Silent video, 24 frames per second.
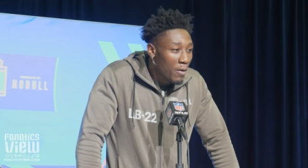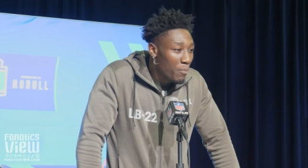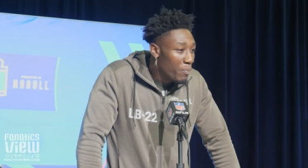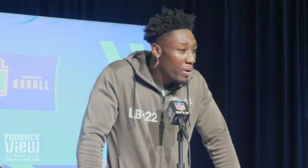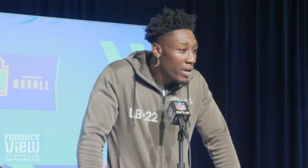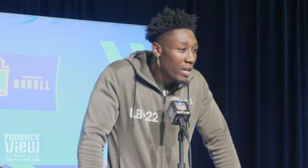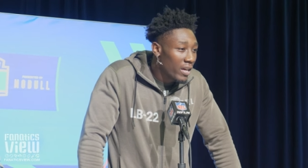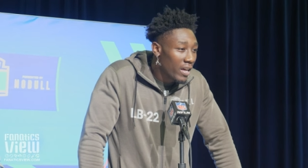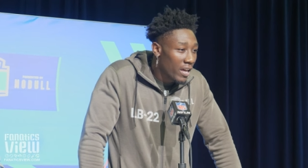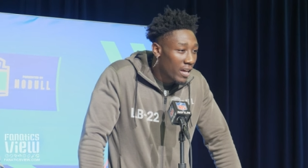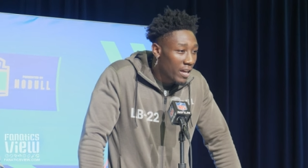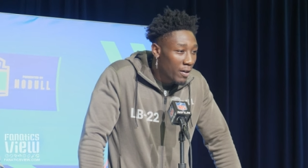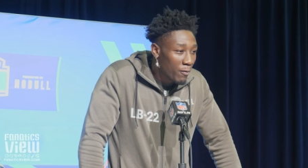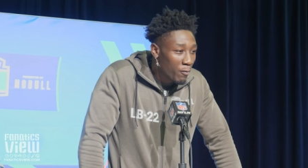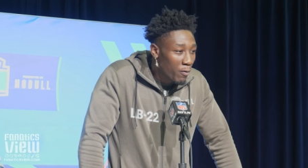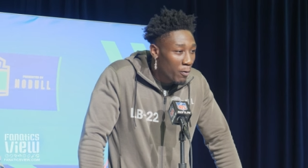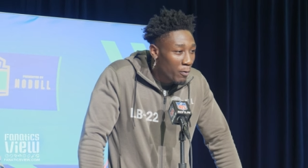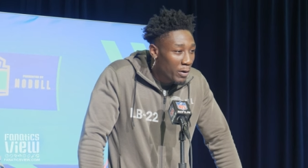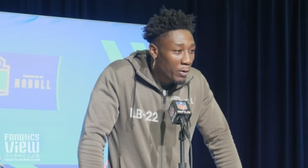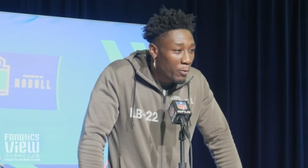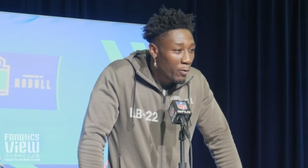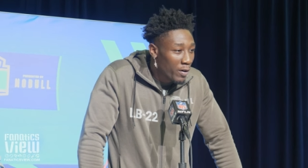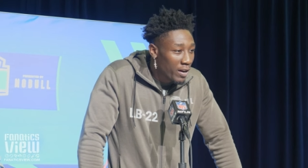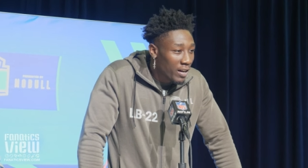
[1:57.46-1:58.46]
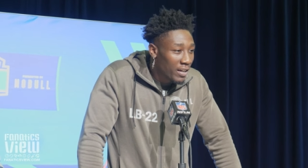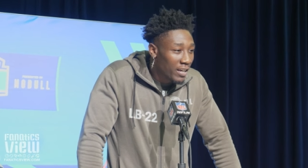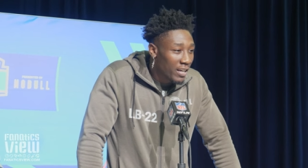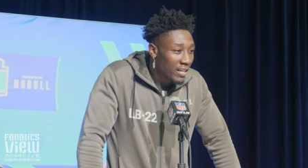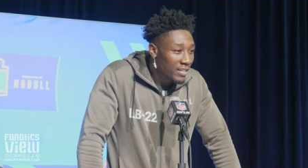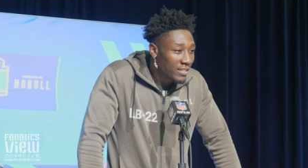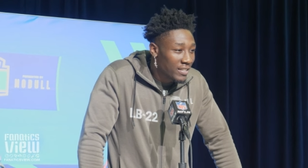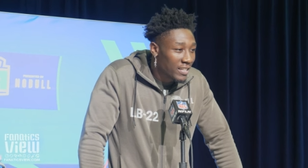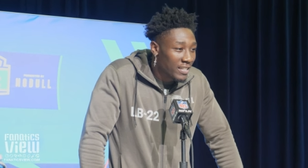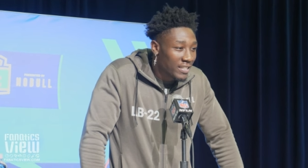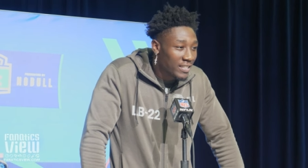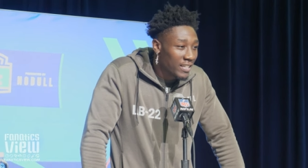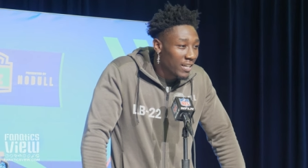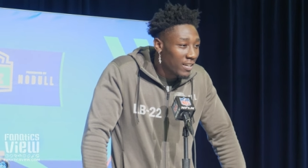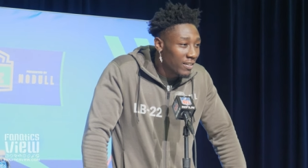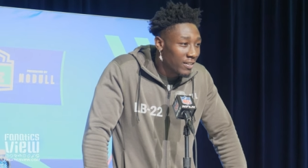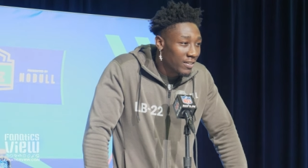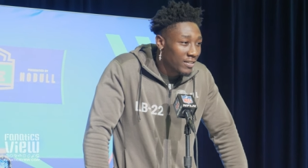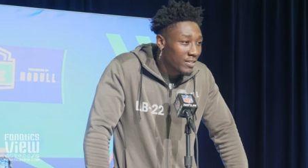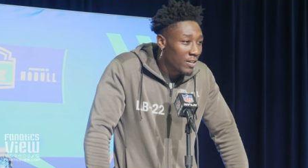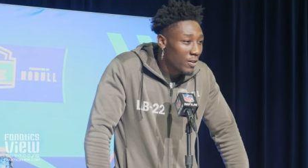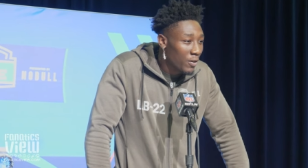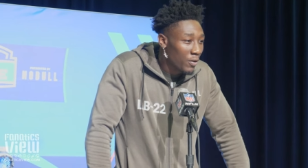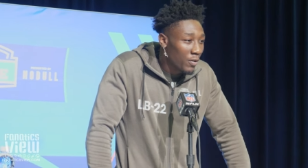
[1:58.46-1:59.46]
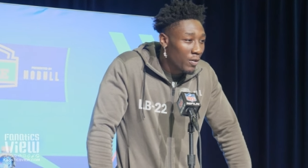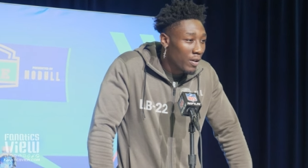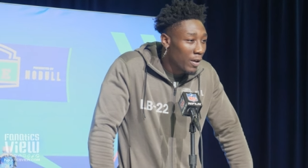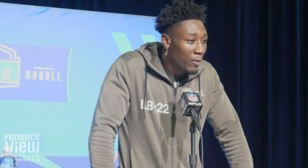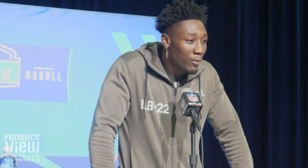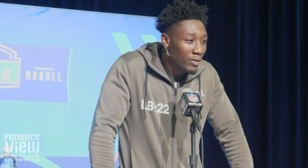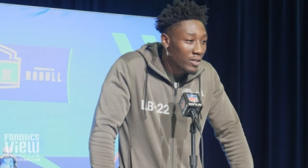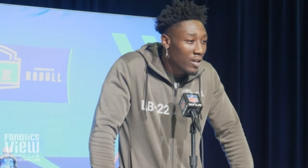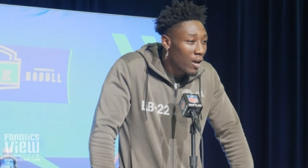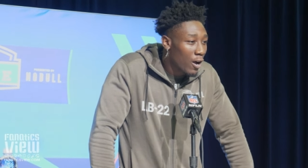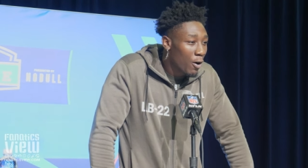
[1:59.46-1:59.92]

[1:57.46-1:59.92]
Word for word: a big hit when we went against each other, so it was